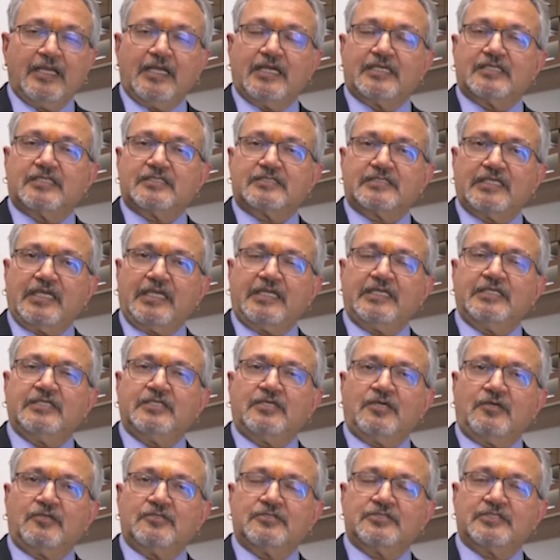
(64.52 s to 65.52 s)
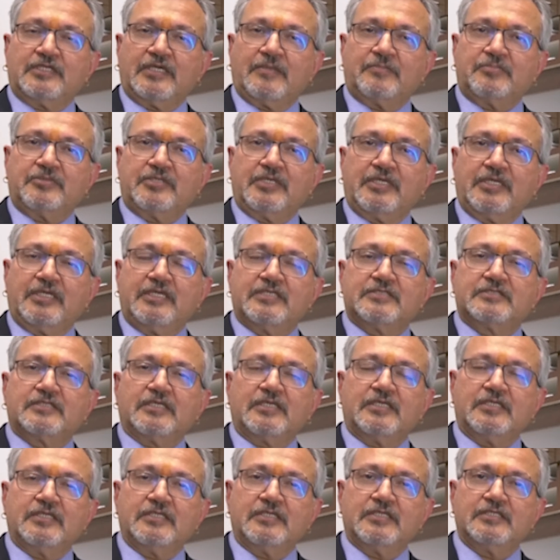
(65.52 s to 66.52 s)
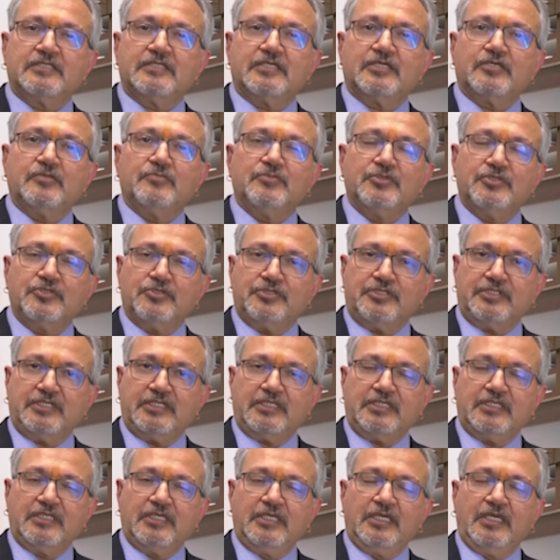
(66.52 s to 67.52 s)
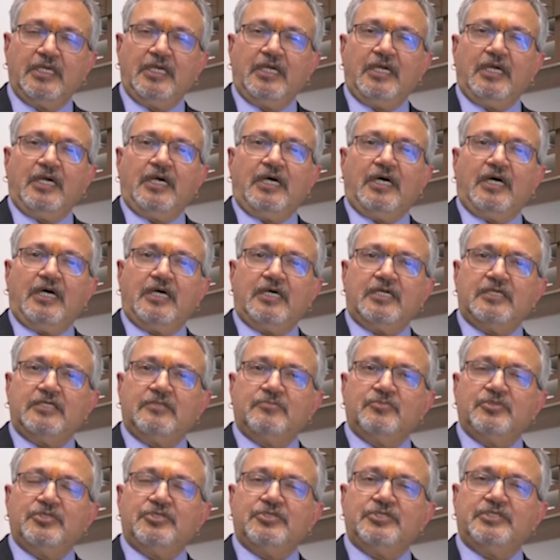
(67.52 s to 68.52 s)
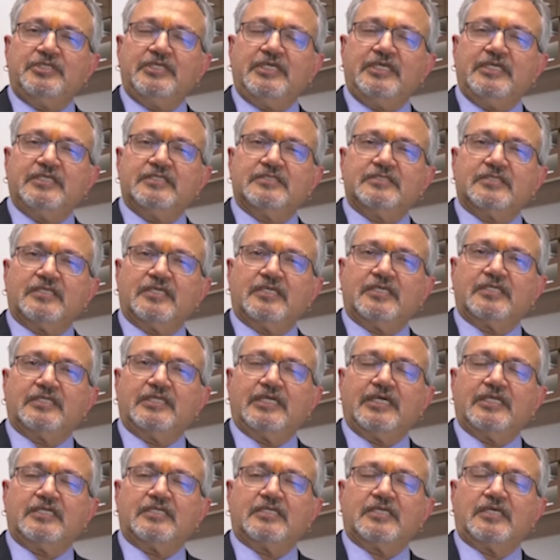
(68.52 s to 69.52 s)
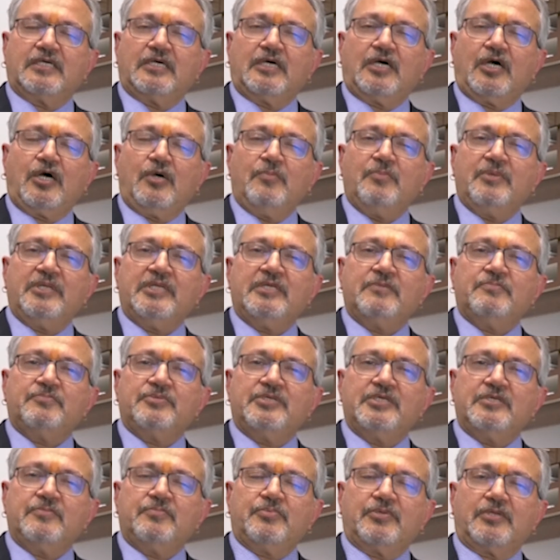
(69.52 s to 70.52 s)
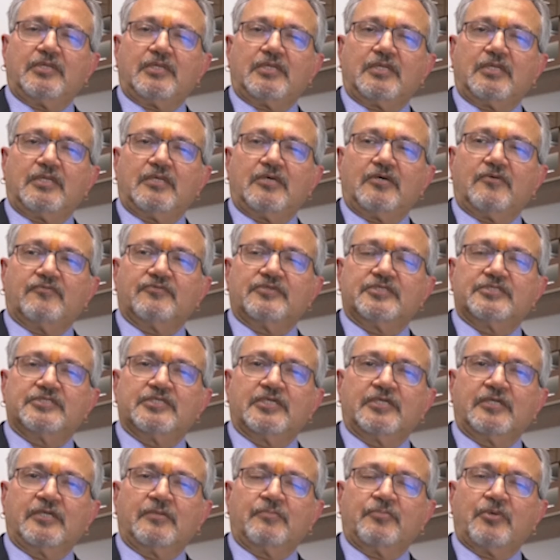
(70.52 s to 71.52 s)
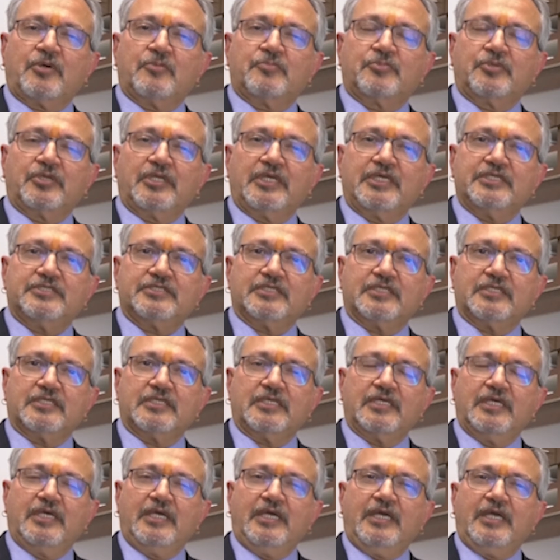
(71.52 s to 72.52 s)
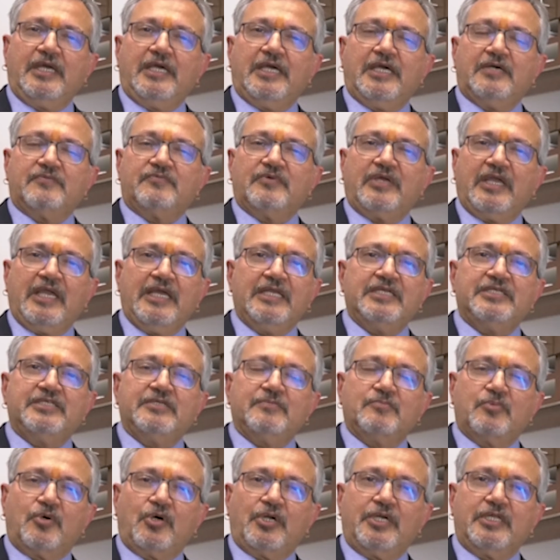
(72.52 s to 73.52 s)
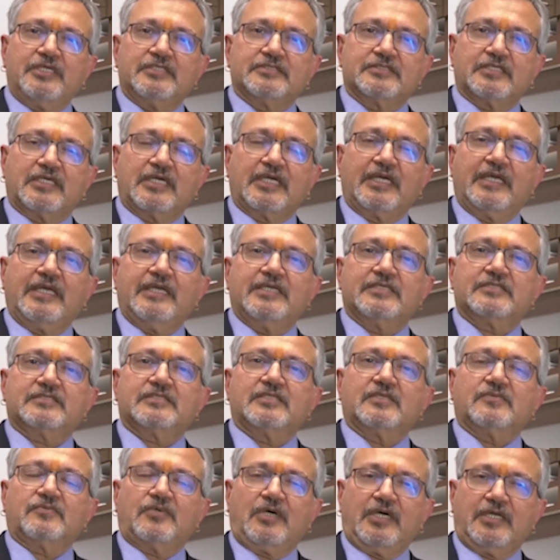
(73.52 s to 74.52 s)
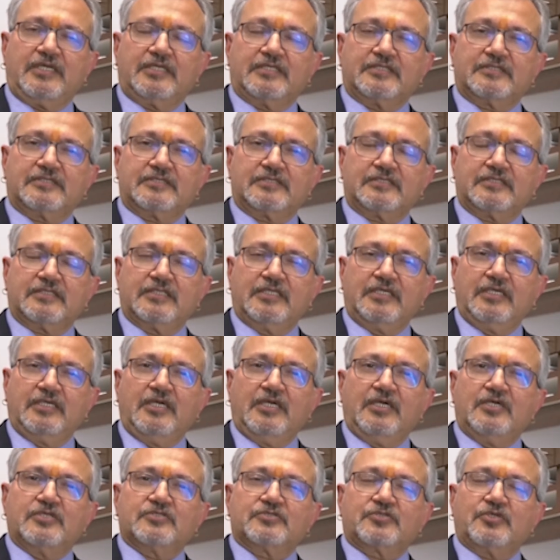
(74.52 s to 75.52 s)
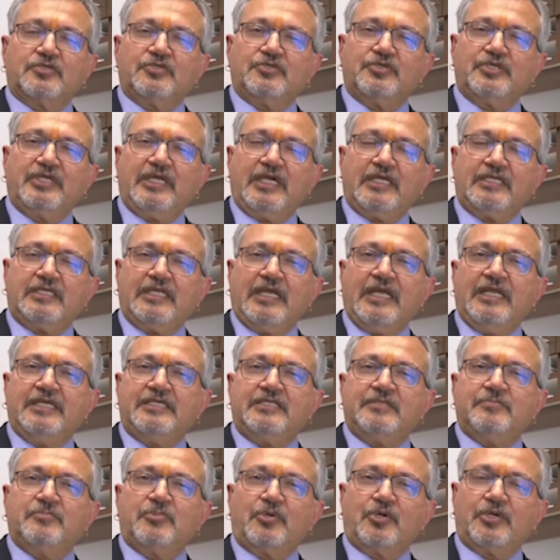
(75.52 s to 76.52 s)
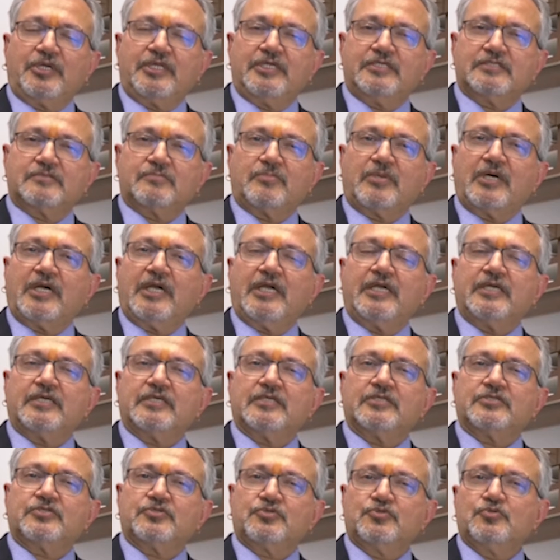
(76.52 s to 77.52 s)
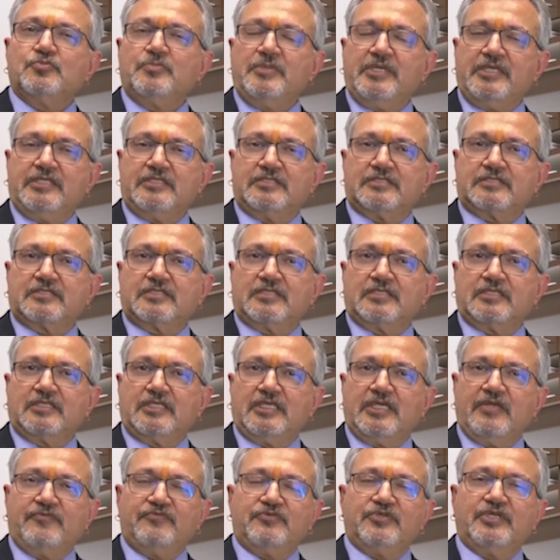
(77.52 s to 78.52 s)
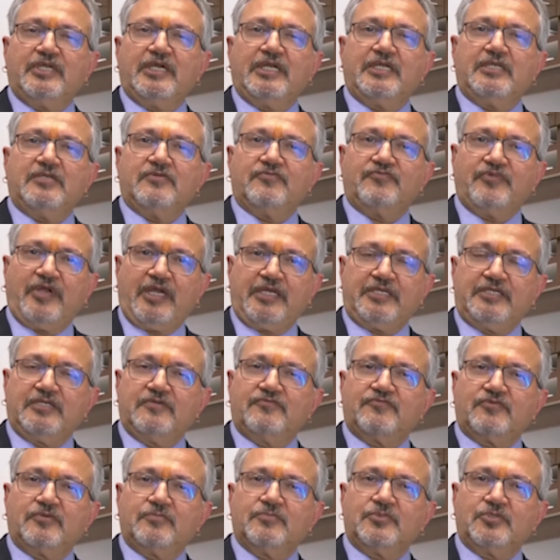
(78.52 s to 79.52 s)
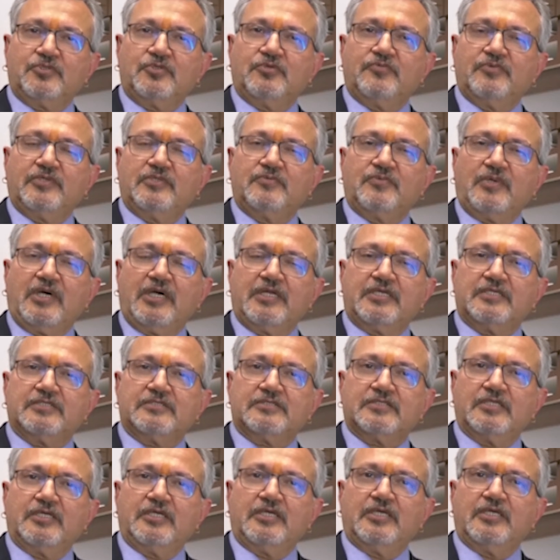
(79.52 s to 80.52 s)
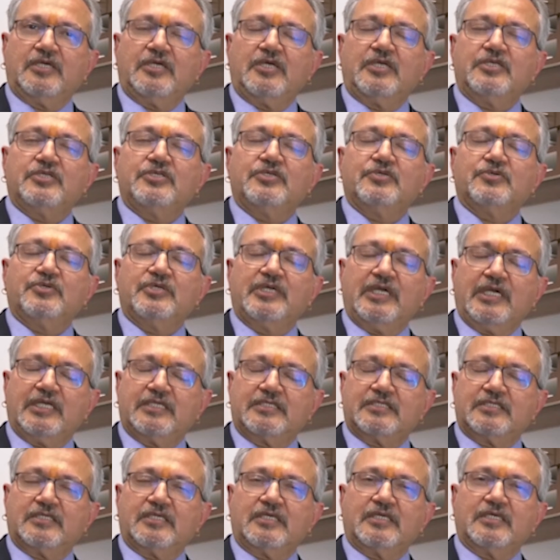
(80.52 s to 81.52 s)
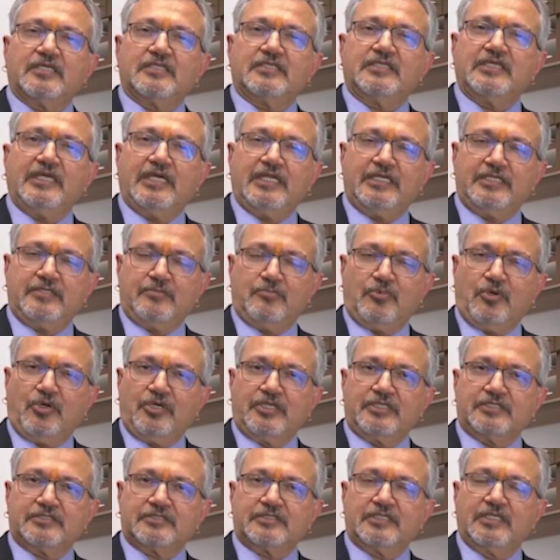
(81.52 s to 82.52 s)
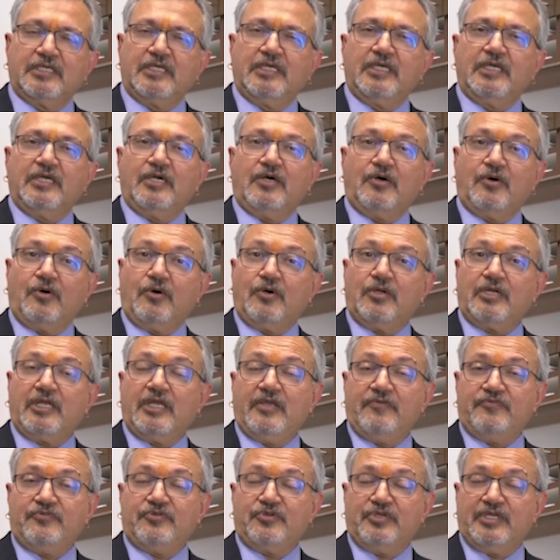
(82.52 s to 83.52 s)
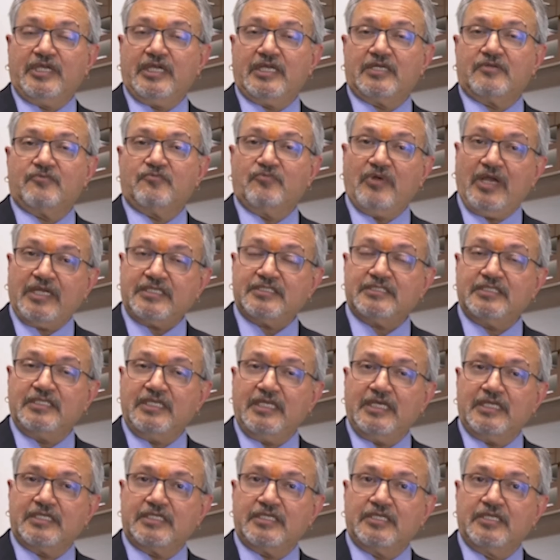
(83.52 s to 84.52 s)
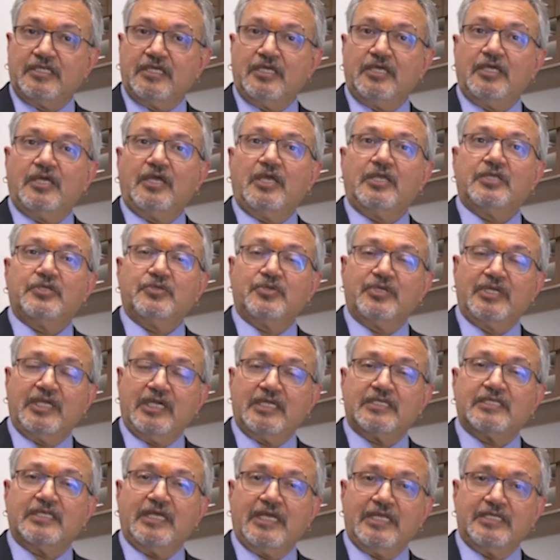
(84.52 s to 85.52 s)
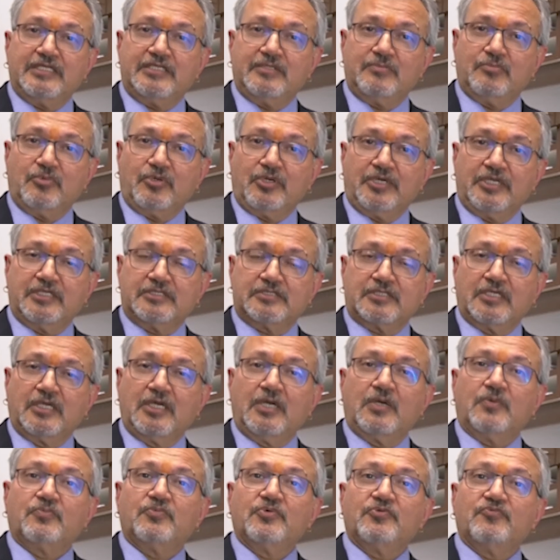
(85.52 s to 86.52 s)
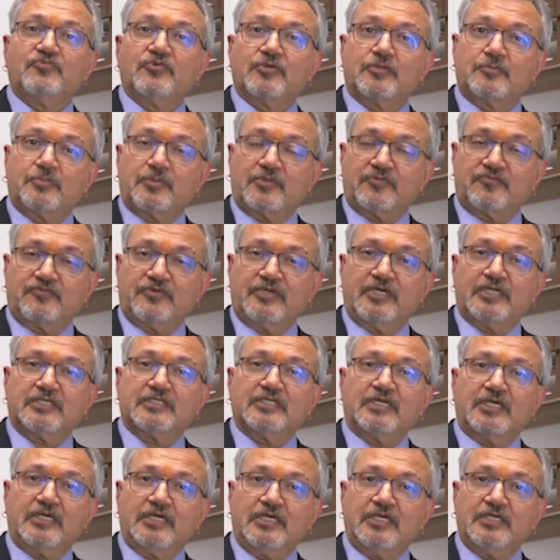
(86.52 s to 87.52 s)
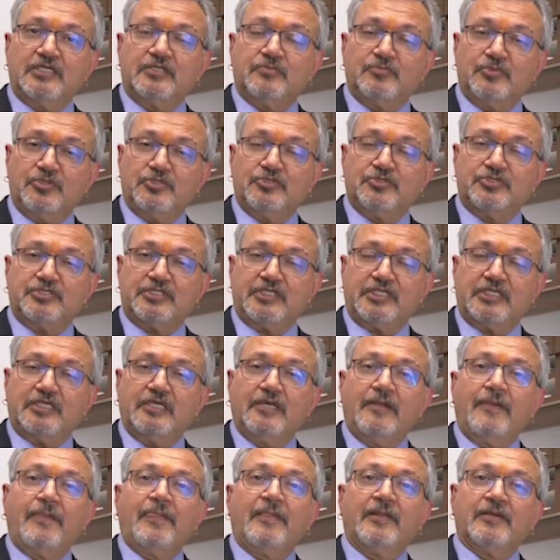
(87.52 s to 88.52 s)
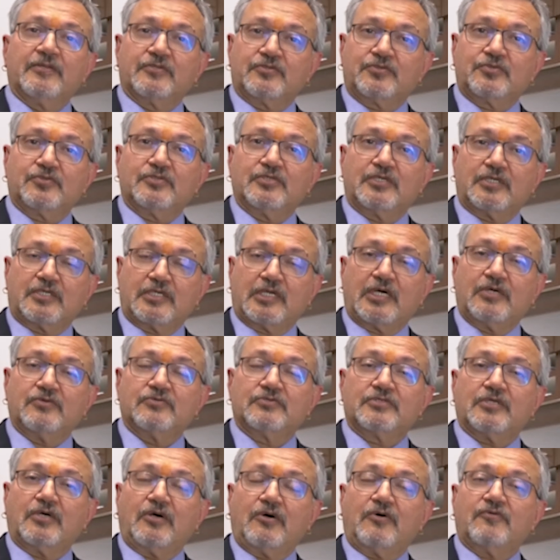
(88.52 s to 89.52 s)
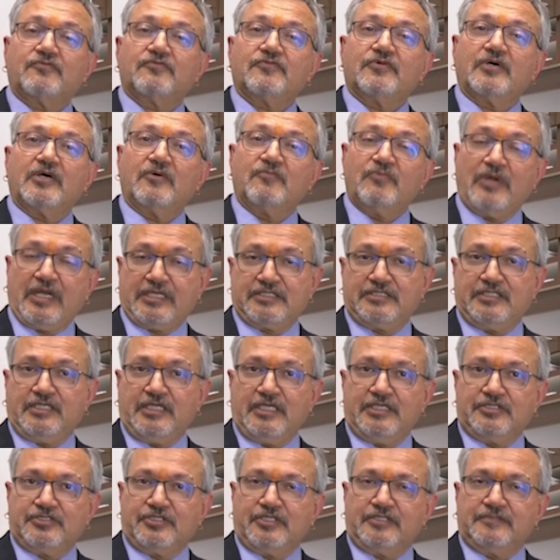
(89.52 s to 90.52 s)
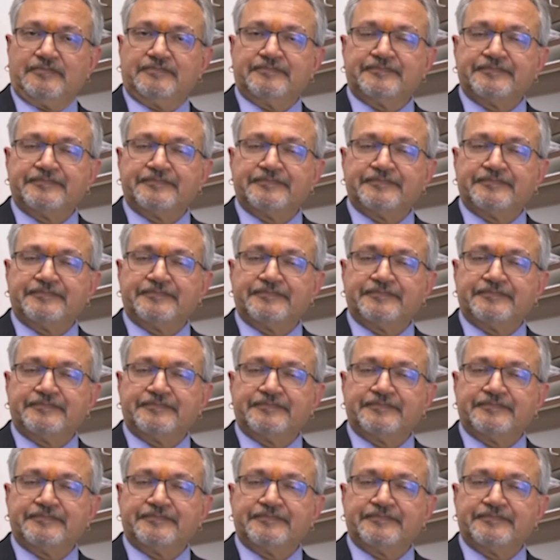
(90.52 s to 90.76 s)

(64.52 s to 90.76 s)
And the second concept is herd immunity. Herd immunity is that how many people of the general population have antibodies against the virus. So you get antibodies by two means. If you get infected from COVID virus, you get the antibodies. Or if you get vaccinated, you get antibodies. We would prefer the herd immunity through the route of vaccination.